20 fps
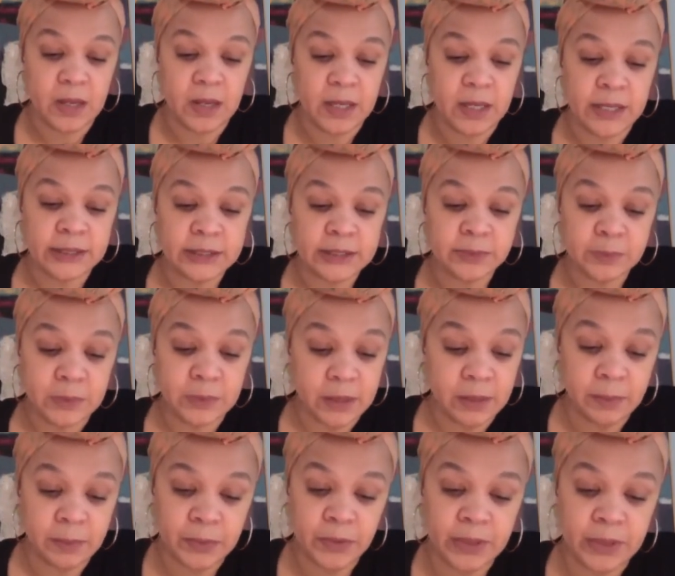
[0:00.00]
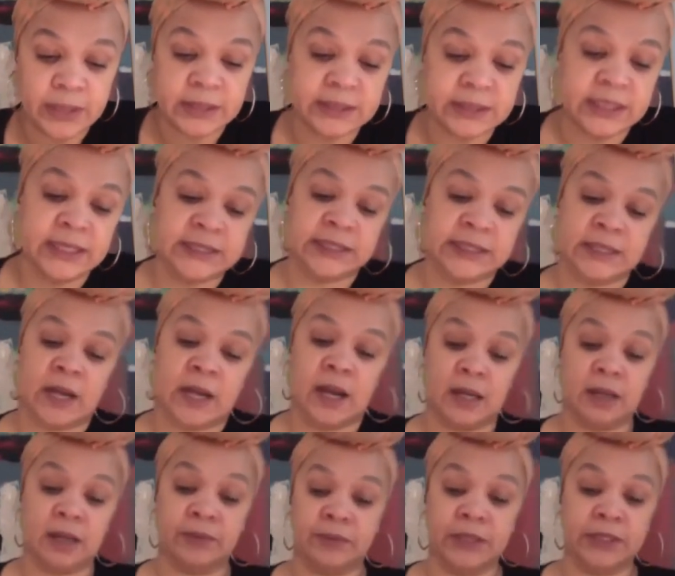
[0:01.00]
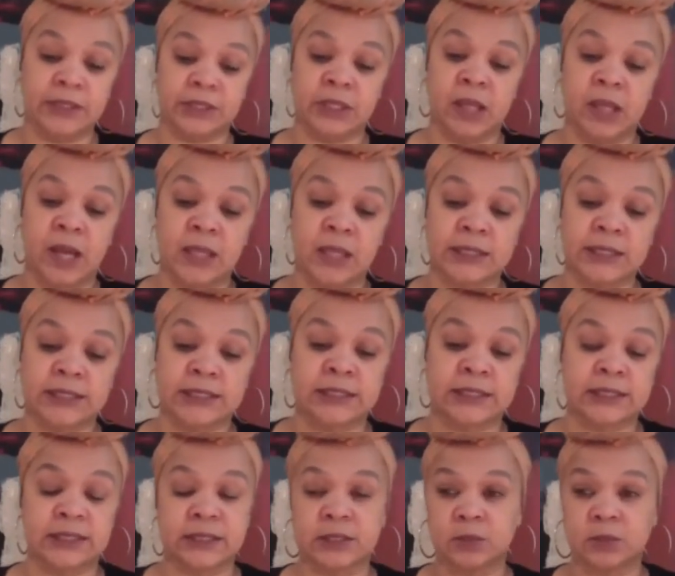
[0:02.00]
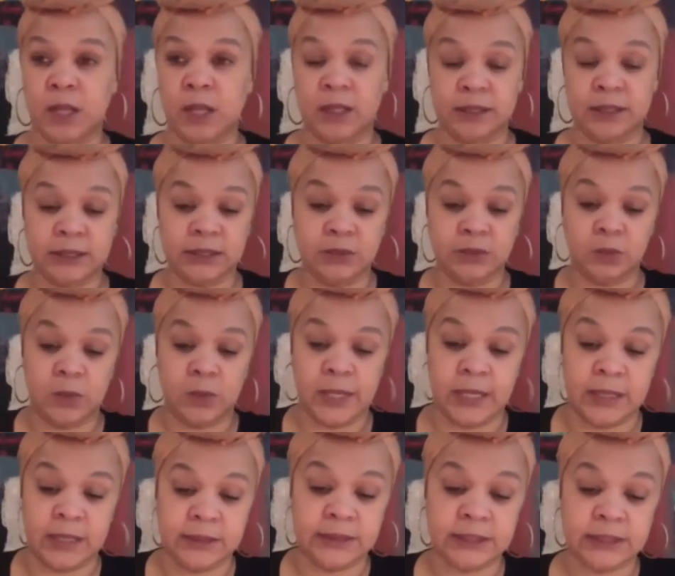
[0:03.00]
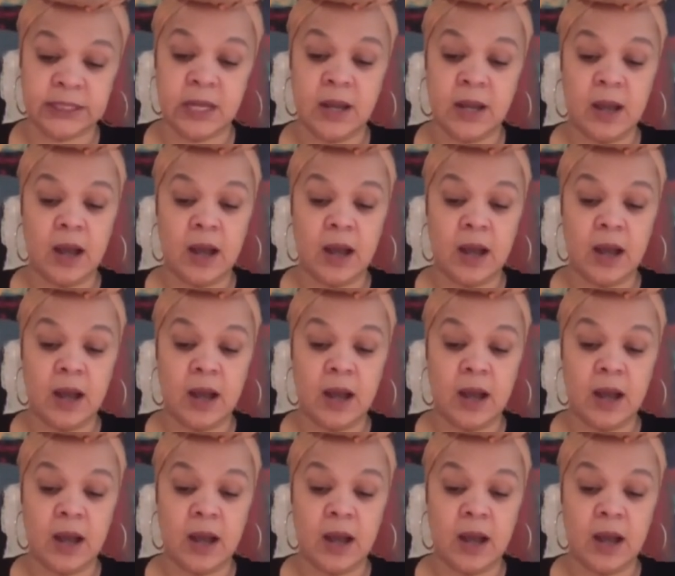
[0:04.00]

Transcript: It is important to take stock of these losses as well as the wins